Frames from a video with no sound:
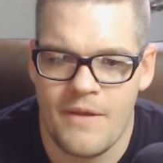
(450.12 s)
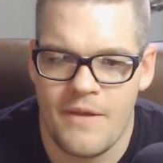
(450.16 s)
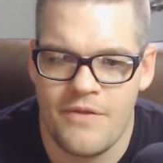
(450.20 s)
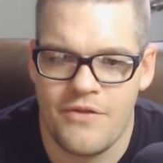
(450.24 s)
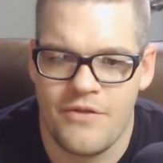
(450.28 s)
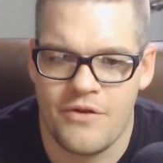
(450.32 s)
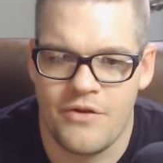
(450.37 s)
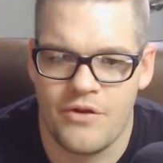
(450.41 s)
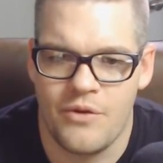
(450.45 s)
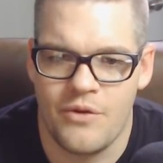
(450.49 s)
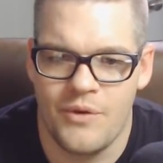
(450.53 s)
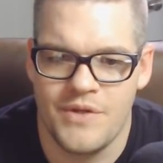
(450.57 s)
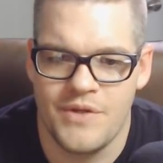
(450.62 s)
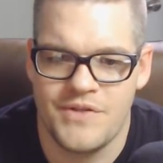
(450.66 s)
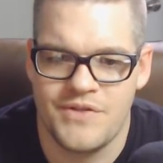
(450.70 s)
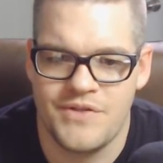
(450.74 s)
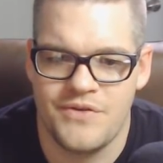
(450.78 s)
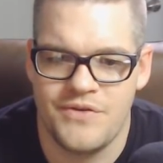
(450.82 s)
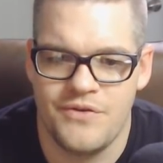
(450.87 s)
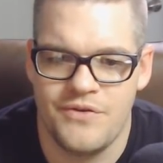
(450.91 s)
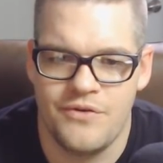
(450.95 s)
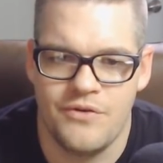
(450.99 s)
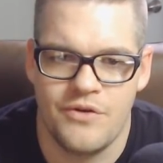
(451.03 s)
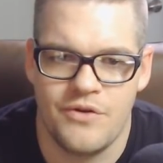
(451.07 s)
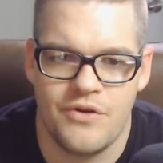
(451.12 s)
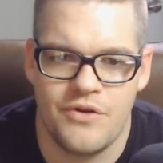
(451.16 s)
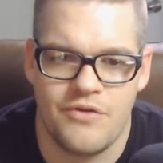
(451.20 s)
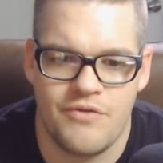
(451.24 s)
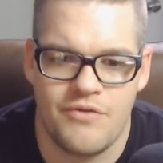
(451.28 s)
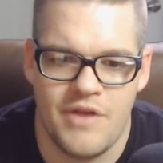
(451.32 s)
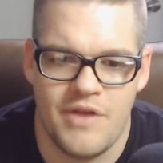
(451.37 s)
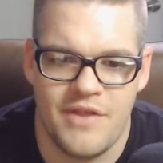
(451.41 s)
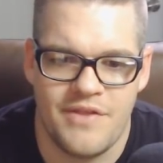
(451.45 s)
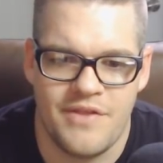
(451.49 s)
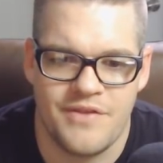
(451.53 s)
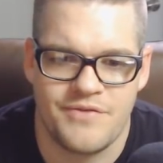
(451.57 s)
they're going to
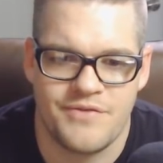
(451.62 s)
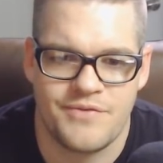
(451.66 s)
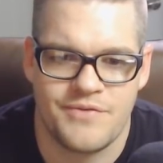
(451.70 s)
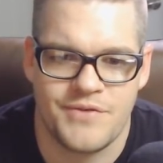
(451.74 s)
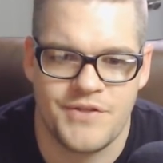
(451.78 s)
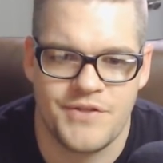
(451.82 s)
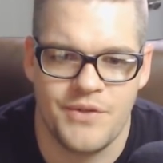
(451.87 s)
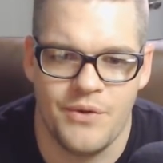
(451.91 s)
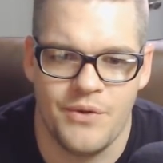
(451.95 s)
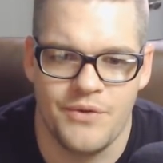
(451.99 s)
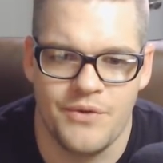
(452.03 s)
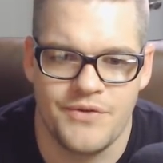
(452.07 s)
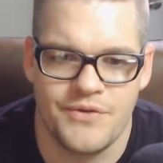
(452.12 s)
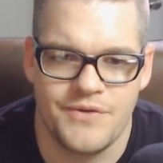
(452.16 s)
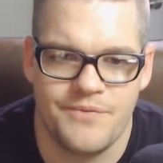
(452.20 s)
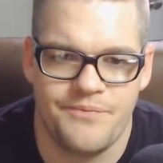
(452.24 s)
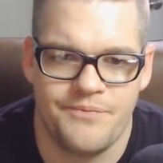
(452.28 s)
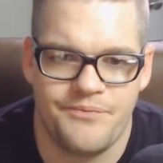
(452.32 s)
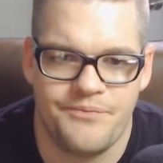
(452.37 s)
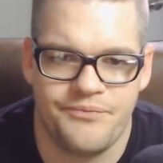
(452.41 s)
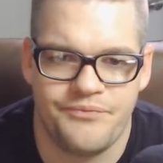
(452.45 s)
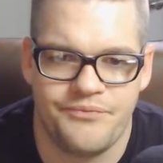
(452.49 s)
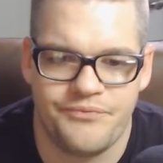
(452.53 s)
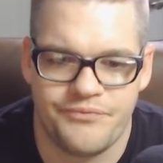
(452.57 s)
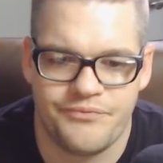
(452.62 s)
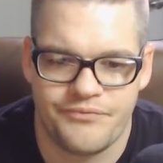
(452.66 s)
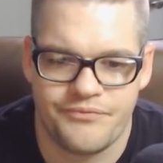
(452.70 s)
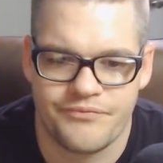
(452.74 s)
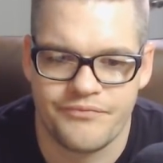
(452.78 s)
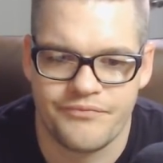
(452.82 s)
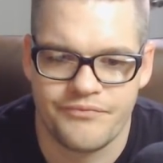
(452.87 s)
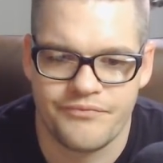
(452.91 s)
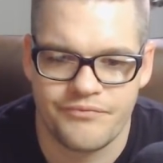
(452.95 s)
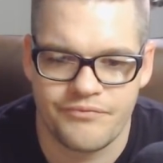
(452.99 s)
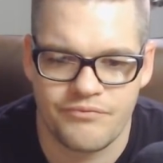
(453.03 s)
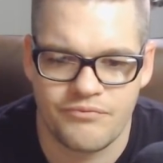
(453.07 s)
create this result.
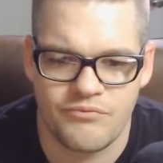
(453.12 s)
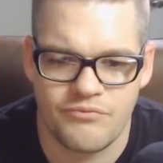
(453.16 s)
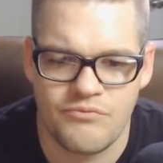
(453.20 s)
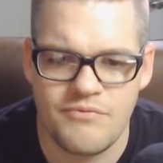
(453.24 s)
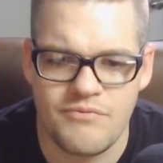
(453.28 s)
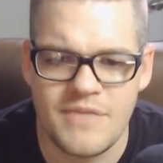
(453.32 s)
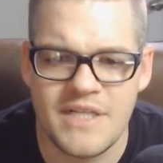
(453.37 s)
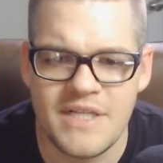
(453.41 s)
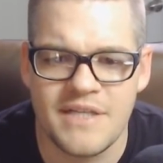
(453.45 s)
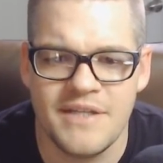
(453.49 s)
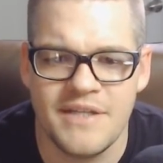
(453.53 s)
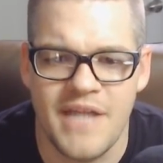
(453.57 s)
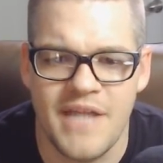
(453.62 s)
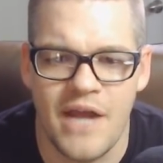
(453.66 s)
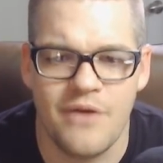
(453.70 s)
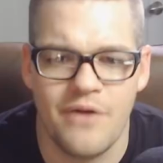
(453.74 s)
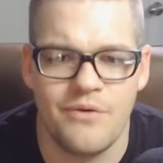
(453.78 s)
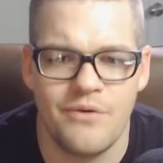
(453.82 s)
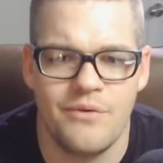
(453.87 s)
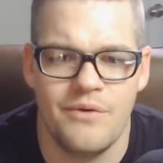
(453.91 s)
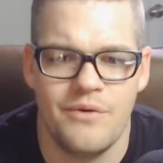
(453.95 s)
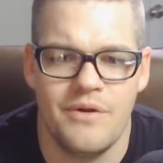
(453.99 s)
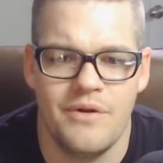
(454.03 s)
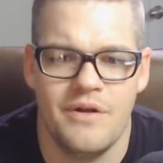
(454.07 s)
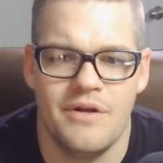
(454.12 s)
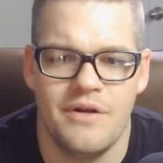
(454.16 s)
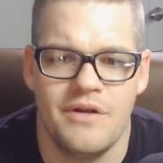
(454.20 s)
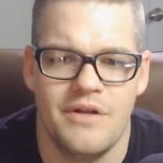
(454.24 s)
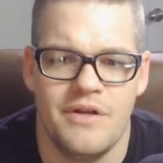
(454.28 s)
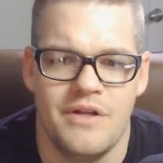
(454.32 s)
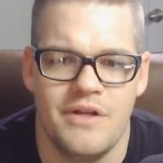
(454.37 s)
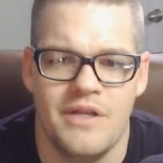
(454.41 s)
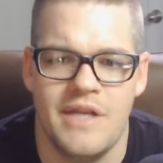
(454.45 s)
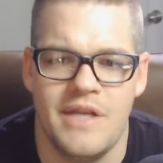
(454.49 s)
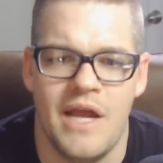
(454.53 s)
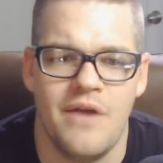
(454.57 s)
Now
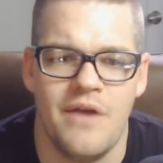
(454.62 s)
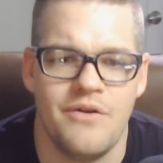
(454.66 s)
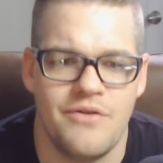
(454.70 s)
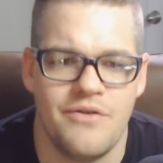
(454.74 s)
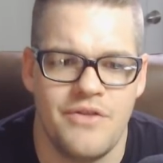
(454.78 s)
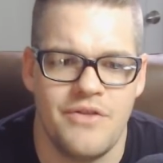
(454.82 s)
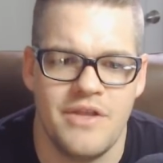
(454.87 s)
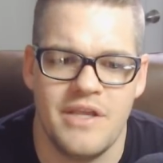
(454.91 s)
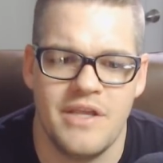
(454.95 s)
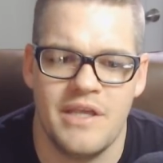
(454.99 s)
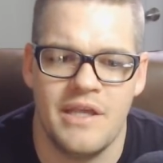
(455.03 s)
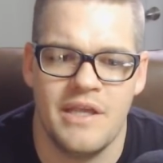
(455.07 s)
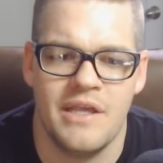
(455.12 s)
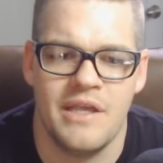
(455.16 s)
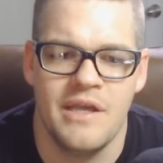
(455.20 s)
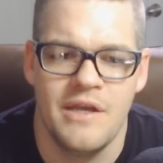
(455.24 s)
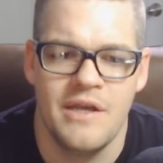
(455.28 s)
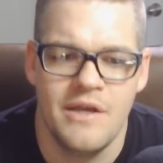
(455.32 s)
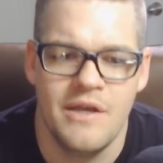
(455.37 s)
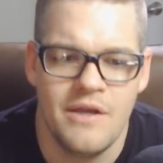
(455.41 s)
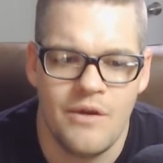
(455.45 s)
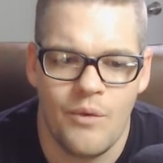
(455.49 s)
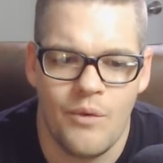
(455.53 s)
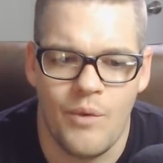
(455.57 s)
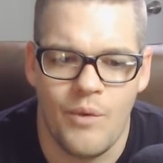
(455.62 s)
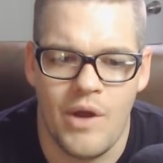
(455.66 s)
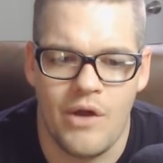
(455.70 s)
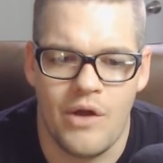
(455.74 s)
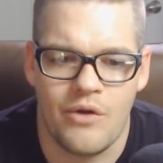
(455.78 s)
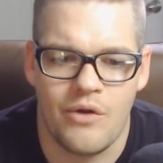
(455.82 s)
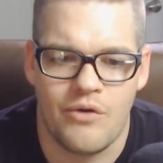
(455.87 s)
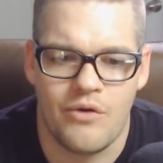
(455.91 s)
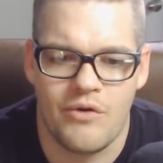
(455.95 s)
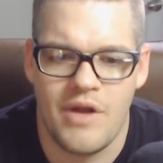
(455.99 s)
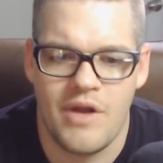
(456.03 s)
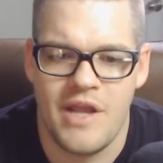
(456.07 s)
you're thinking, well,
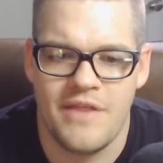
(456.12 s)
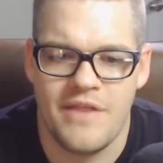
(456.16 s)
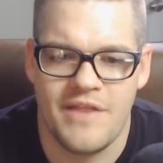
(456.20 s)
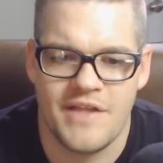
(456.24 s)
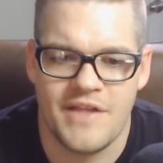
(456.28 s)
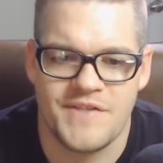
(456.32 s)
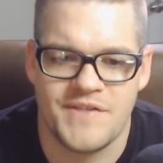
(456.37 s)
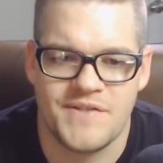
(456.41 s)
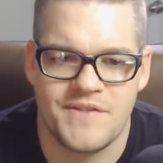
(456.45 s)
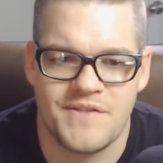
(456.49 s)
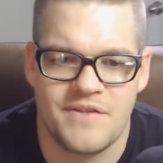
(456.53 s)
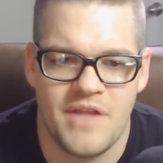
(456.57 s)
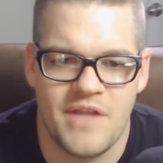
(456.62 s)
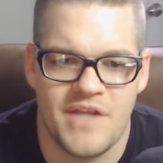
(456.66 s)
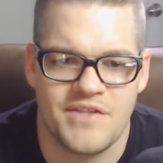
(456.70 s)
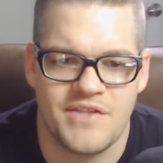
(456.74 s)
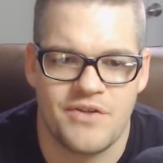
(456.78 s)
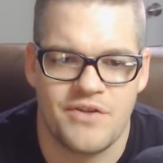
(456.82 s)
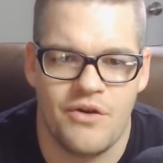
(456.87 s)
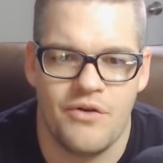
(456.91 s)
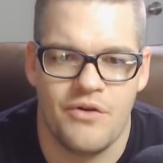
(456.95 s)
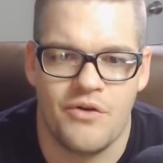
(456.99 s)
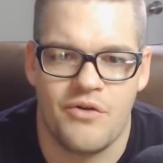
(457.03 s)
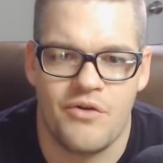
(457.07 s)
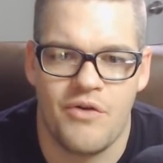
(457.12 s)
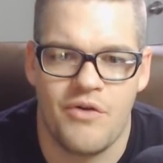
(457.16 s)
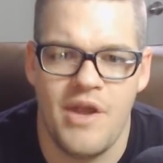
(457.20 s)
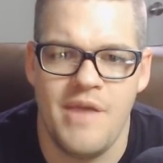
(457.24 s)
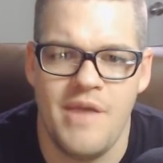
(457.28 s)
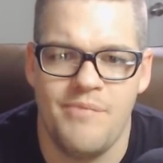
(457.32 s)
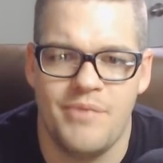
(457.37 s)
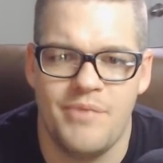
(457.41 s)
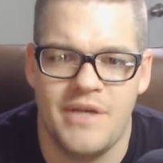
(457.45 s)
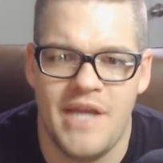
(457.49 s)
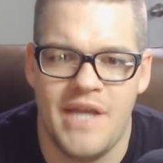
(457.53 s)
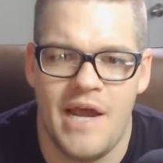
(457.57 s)
great, that's all
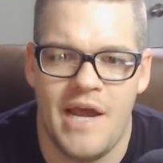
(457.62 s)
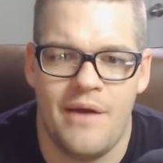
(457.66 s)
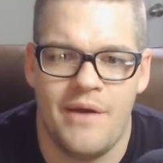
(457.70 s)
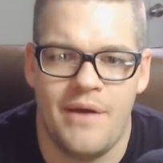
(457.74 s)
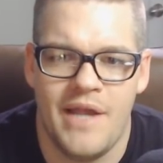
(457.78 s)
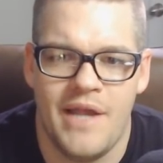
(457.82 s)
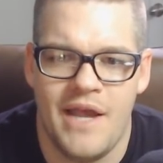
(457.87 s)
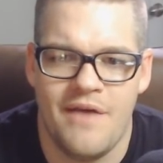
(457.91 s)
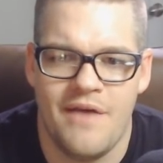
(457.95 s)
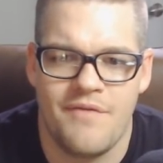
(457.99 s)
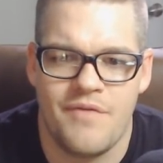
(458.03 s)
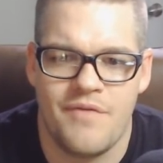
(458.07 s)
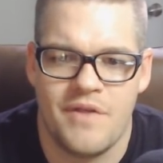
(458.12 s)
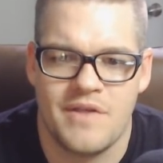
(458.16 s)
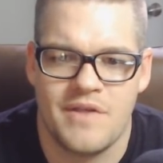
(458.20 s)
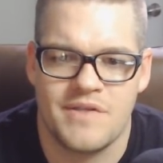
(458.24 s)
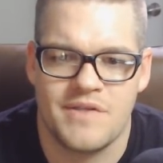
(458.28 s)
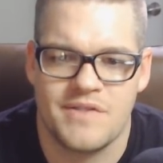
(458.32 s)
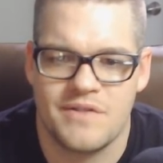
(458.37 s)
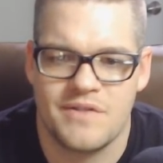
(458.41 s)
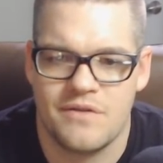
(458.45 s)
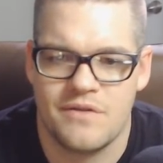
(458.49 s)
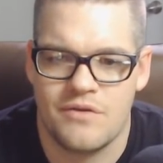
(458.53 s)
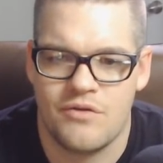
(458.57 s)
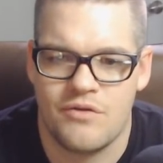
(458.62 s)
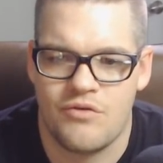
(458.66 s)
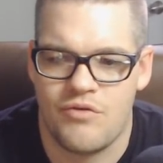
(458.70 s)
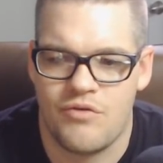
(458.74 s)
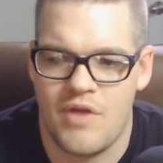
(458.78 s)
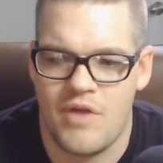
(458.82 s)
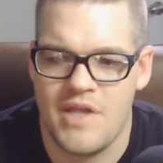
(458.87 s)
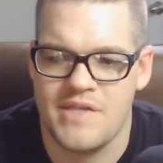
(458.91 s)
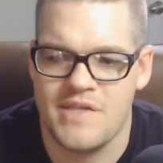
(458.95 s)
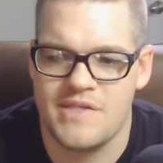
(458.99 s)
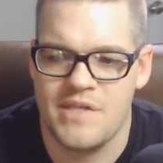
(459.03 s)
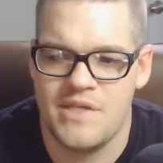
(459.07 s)
great, but now I have this
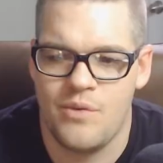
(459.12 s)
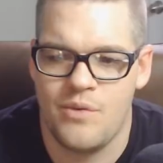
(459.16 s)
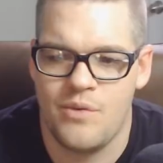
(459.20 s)
crazy